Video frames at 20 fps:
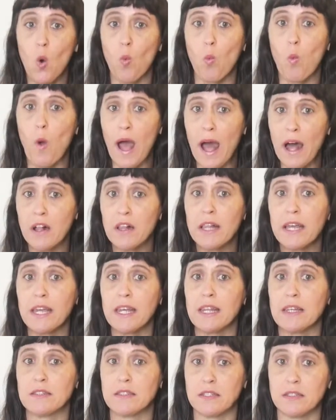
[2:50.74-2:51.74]
Well,
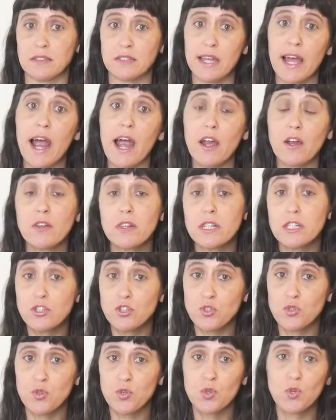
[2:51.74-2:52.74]
it is entirely
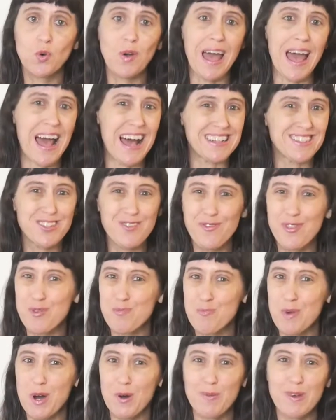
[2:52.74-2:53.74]
true as of the
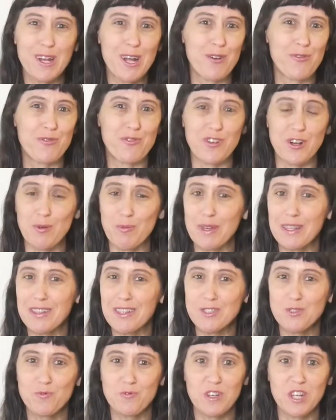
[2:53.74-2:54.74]
moment of filming
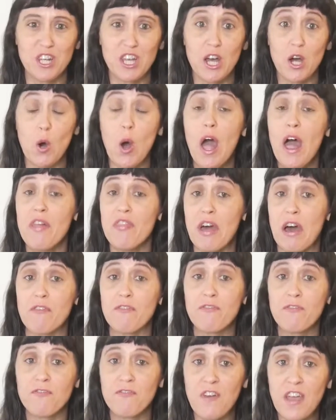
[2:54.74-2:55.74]
this video
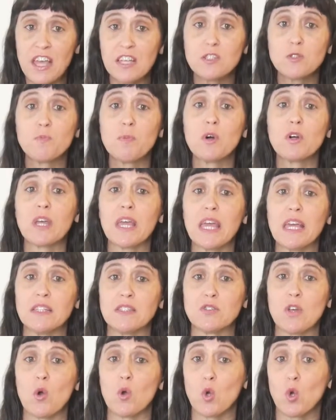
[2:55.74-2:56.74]
that Facebook
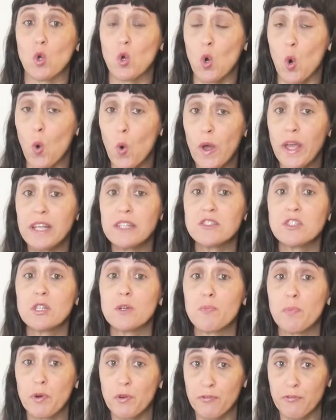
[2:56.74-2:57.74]
is going
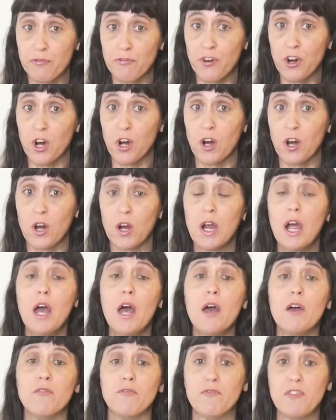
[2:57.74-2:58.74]
to prefer
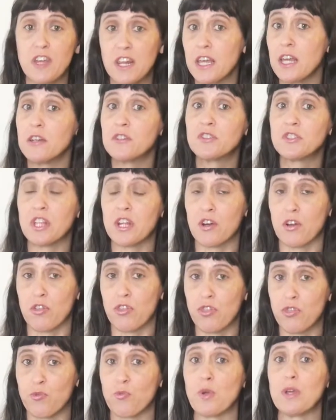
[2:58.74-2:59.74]
videos that are
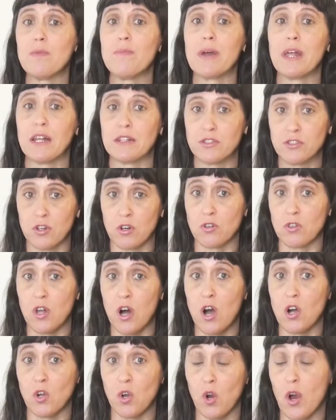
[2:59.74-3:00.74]
3 minutes or
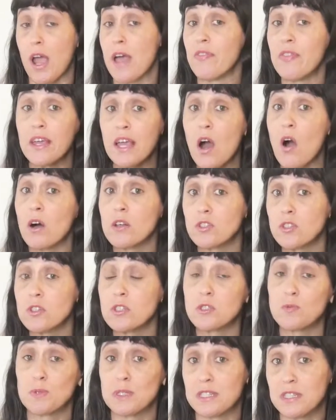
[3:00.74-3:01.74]
longer. And they also
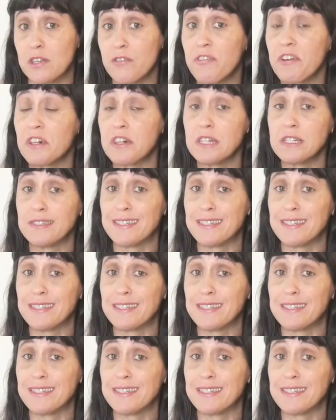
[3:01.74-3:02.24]
specifically